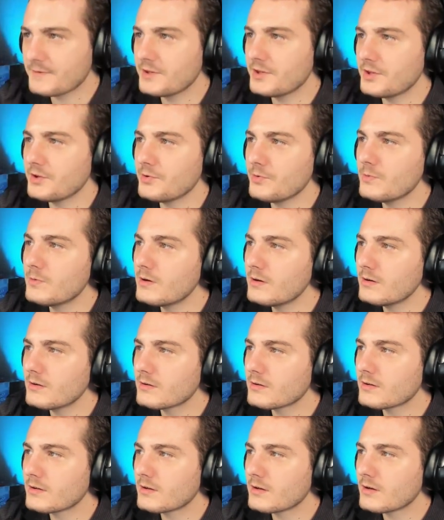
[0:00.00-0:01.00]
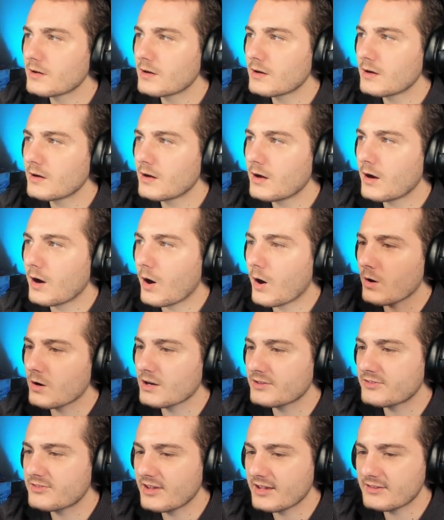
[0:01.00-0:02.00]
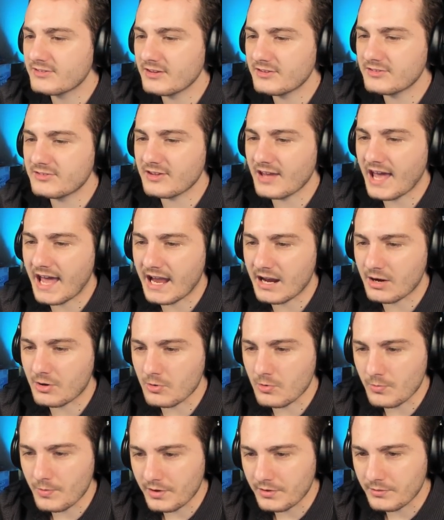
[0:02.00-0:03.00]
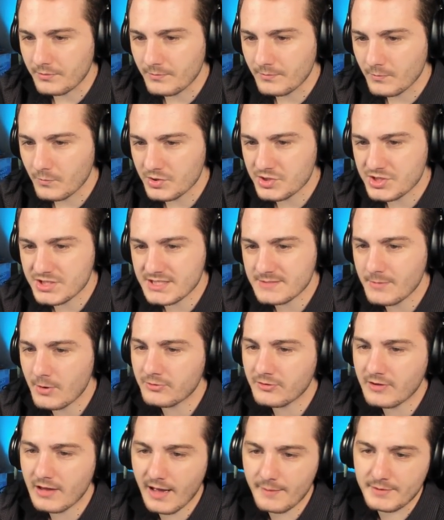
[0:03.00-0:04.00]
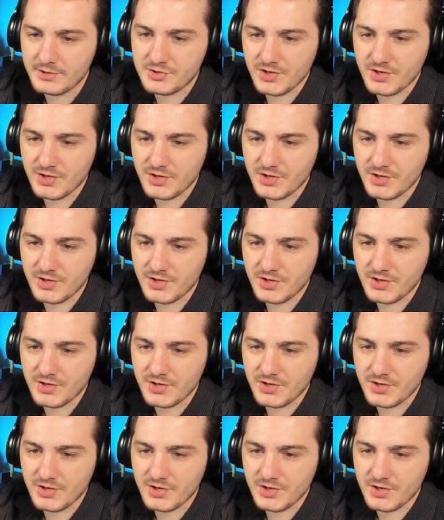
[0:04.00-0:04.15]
if you are addicted to heroin, which is the most